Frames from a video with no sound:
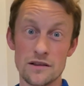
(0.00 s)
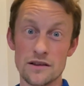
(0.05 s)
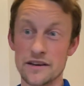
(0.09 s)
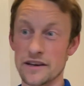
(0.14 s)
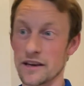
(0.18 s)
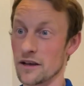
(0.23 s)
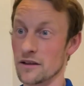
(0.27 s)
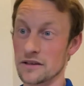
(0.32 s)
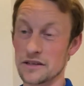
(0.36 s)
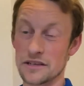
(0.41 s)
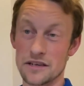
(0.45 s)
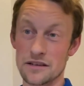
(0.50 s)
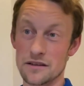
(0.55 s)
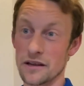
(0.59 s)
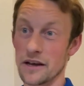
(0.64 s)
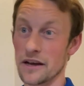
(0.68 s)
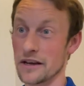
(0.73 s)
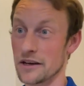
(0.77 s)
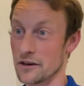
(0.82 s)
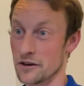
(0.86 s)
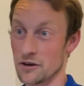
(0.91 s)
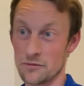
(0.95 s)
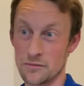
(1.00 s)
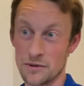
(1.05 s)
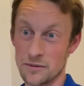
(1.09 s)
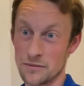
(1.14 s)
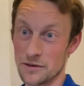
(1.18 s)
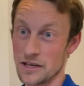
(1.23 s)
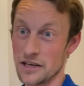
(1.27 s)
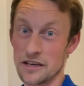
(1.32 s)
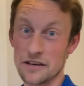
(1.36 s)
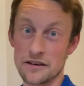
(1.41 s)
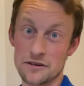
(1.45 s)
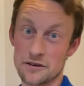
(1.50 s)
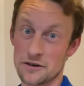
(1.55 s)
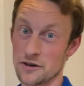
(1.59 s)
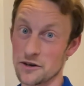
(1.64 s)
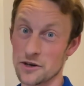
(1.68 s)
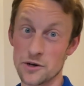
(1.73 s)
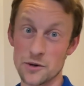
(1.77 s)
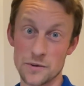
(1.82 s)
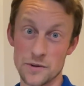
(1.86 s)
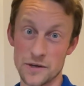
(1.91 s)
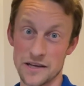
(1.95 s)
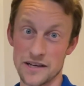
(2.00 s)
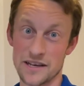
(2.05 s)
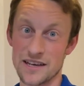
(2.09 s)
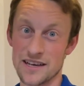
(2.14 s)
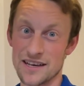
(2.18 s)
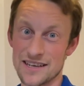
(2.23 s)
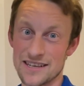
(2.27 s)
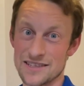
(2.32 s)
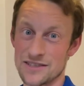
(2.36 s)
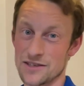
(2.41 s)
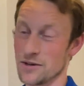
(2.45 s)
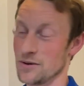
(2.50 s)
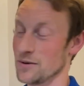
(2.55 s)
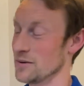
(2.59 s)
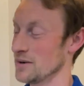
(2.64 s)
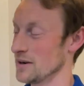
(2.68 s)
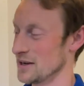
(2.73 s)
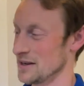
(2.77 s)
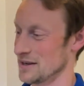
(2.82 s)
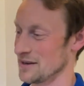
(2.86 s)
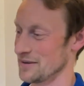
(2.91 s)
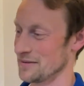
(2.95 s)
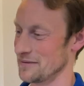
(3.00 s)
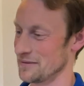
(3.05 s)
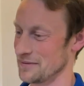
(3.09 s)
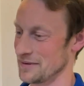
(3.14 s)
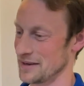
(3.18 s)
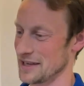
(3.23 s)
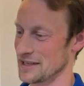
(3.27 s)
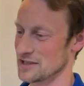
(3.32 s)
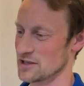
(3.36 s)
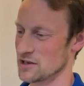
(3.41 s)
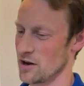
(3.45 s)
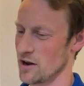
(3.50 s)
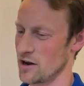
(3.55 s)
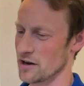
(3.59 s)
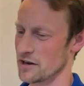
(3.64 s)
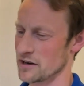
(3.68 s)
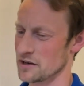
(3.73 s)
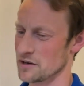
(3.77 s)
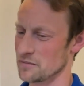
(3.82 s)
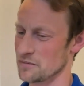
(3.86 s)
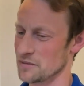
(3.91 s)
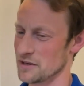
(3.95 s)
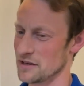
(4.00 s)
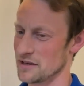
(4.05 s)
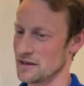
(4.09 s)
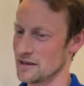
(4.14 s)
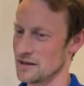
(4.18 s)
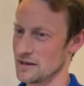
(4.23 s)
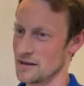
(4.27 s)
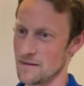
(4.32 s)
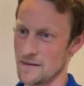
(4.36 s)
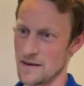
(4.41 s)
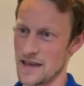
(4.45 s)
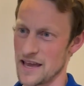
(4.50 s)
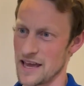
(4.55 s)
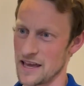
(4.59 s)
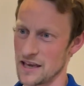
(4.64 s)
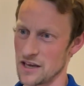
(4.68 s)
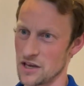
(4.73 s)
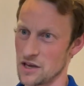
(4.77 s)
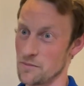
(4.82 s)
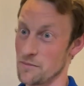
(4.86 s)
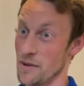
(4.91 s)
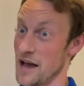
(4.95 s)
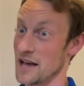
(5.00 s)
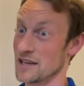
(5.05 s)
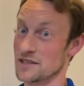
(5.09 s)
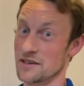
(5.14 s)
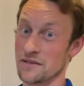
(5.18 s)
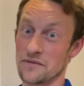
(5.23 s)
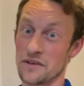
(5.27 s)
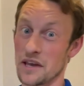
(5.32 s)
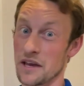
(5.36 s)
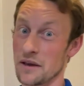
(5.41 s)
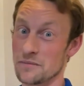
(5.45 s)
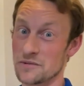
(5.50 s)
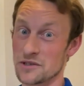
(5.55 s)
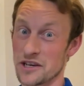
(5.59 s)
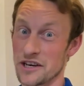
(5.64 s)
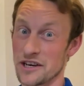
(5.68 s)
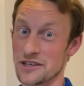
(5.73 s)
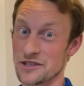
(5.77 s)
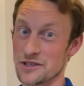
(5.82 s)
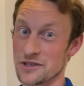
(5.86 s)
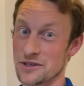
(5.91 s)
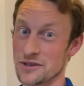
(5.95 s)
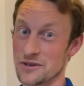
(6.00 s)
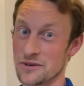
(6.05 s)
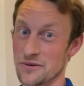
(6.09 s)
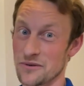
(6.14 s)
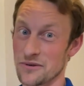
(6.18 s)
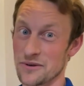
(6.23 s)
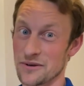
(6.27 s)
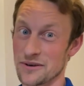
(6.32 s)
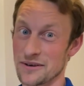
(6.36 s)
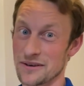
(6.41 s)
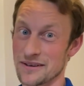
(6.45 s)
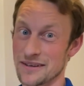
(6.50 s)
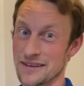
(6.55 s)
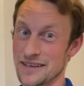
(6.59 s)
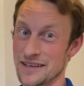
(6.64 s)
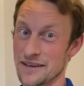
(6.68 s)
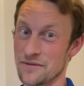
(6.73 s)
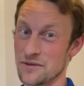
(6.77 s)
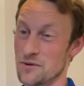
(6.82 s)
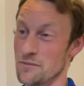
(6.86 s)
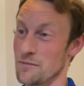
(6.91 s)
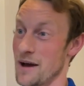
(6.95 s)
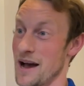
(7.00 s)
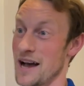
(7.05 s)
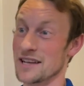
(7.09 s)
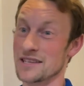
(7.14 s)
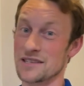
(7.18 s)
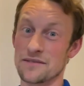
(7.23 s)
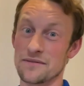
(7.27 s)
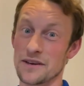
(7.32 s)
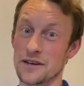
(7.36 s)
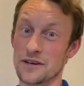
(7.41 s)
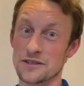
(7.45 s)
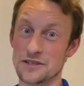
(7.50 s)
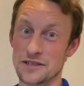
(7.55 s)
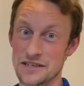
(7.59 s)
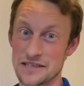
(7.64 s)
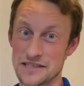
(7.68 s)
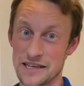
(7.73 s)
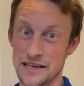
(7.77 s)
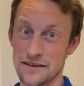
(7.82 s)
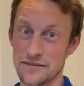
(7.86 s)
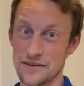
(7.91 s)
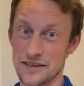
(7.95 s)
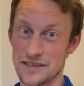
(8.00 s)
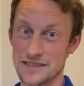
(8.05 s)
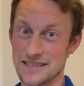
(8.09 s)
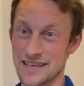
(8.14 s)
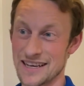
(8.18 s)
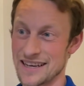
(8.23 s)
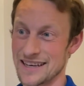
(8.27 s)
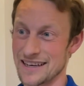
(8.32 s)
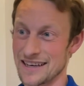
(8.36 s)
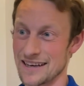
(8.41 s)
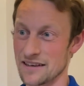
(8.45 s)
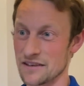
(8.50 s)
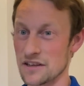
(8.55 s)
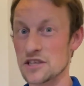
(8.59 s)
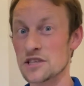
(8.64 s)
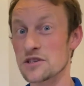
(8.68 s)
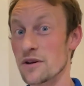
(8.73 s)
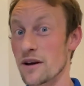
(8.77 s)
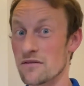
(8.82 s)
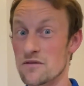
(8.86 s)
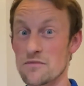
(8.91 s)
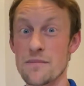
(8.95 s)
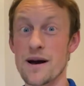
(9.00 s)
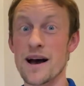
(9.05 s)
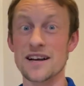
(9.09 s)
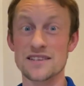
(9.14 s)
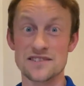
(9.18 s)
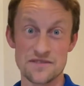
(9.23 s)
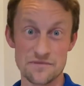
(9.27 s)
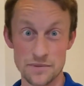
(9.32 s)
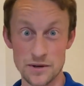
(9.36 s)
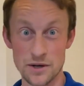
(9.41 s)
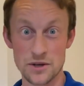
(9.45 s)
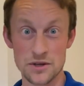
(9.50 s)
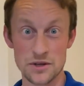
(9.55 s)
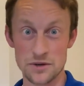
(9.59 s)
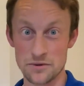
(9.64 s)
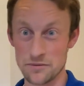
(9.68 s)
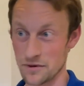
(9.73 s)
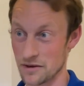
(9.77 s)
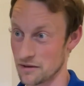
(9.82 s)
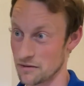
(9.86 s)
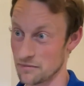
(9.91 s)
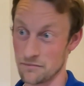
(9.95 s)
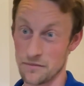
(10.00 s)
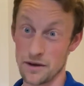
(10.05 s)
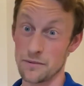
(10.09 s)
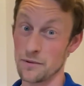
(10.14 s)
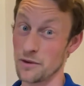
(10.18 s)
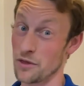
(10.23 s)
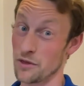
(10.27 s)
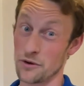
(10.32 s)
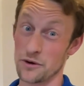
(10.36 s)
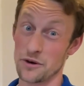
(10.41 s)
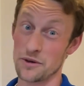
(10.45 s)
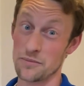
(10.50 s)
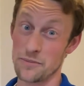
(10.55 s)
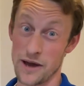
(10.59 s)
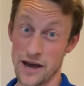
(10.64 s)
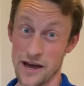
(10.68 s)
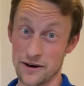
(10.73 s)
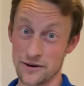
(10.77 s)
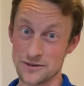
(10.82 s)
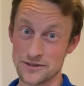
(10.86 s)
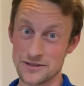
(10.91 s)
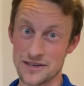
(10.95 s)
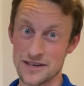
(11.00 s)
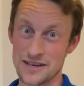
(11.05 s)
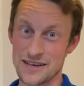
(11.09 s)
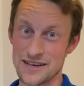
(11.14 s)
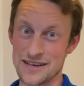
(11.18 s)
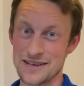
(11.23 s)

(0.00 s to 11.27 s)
like LED lighting or maybe heating or cooling. So it's not going to be a massive game changer or give you massive energy savings unless you have a massive building with maybe 30 panels.